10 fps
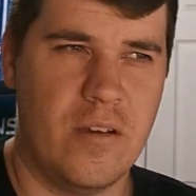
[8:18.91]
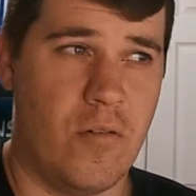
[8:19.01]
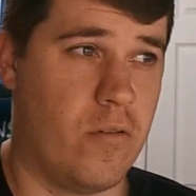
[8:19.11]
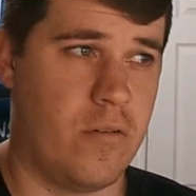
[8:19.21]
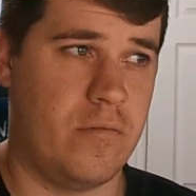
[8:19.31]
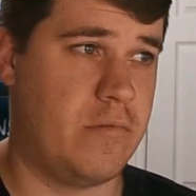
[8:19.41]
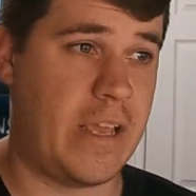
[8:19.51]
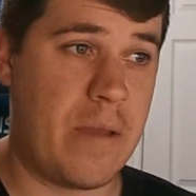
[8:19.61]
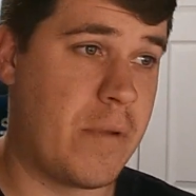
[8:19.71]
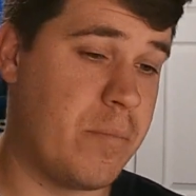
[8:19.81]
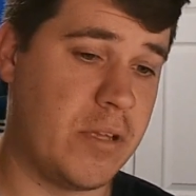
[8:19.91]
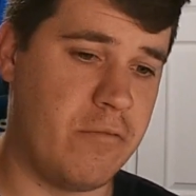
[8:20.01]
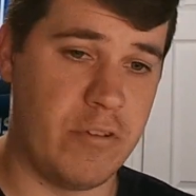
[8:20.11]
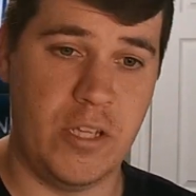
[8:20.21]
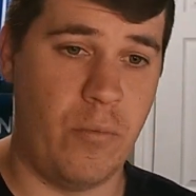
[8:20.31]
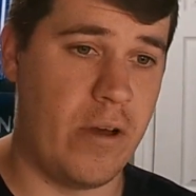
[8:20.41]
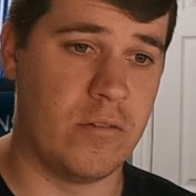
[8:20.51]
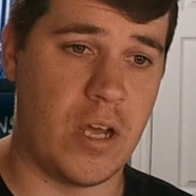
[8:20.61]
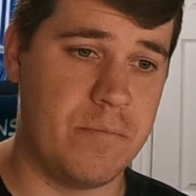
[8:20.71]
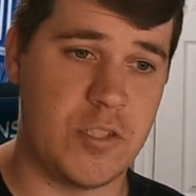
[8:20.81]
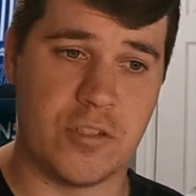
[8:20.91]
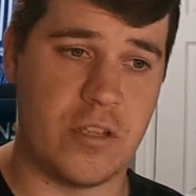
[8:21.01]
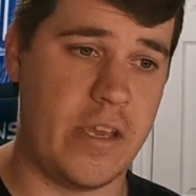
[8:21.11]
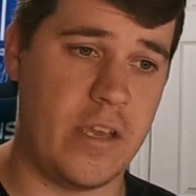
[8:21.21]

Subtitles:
or the game might play really well and I'm just